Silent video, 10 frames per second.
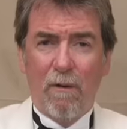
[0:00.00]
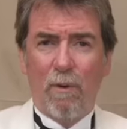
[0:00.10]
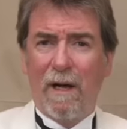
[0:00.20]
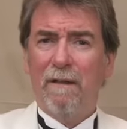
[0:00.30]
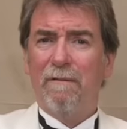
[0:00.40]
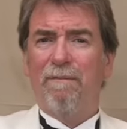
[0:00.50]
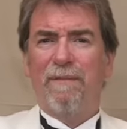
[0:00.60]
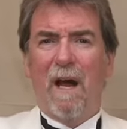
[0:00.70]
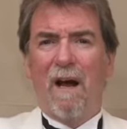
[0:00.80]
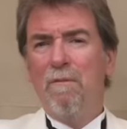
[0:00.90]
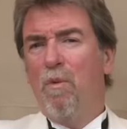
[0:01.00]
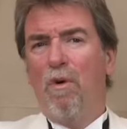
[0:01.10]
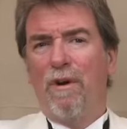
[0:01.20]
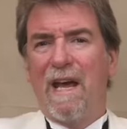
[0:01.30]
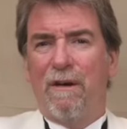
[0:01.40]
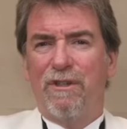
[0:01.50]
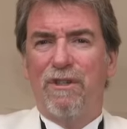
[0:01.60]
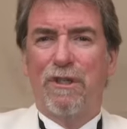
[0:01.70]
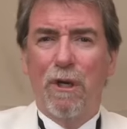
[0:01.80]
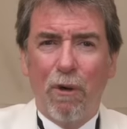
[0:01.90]
Well, I'm worn out
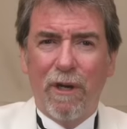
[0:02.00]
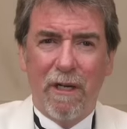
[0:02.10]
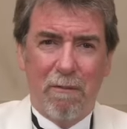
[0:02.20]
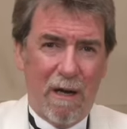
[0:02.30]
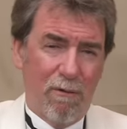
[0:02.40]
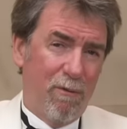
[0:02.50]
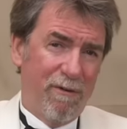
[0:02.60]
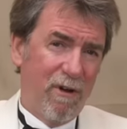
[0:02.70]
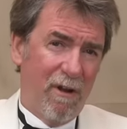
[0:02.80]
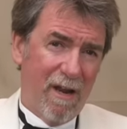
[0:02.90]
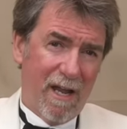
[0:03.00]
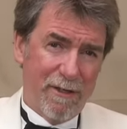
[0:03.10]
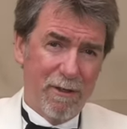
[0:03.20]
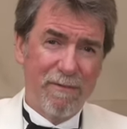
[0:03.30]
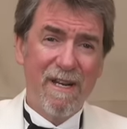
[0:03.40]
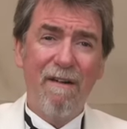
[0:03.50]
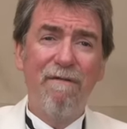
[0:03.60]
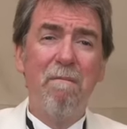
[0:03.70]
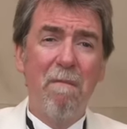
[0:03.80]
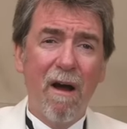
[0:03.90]
just talking about what we've got lined up,
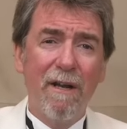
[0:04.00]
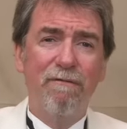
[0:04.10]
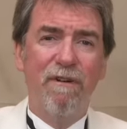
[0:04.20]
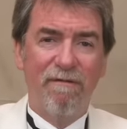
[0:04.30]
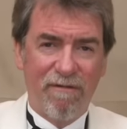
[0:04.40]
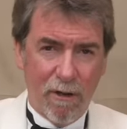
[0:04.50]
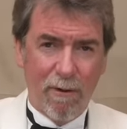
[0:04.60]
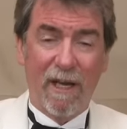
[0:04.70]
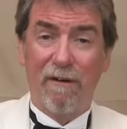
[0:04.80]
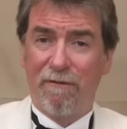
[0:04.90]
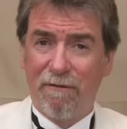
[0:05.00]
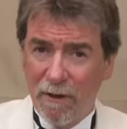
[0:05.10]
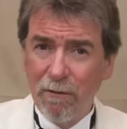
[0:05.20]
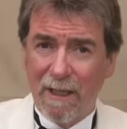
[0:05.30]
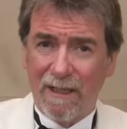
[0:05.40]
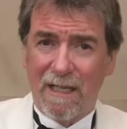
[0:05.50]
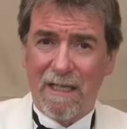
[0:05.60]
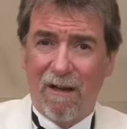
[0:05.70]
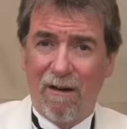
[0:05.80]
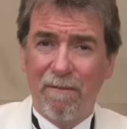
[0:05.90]
never mind reviewing and filming
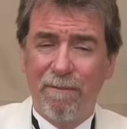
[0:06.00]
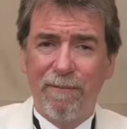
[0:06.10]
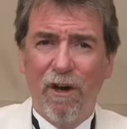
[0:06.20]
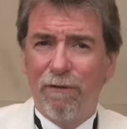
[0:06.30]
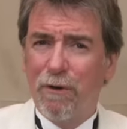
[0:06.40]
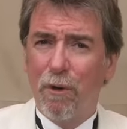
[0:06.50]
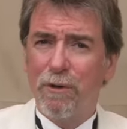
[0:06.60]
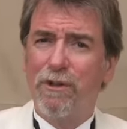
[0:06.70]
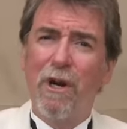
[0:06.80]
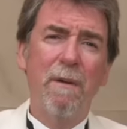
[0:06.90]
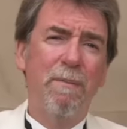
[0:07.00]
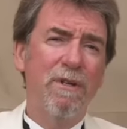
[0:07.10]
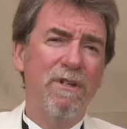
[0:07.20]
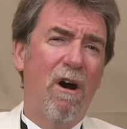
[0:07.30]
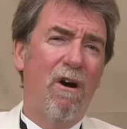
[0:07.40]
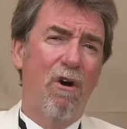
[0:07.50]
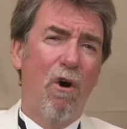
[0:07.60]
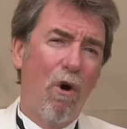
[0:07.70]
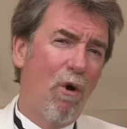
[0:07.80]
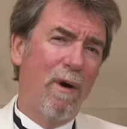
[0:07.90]
this lot. Of course, Drapers are
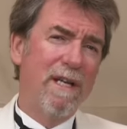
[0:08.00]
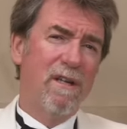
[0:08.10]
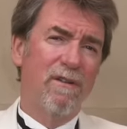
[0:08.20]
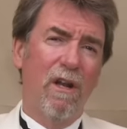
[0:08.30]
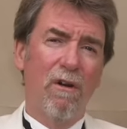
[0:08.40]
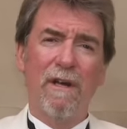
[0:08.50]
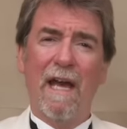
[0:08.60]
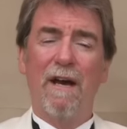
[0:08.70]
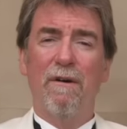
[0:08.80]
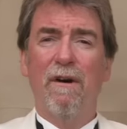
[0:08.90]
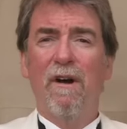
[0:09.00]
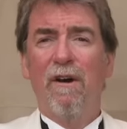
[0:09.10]
always on the lookout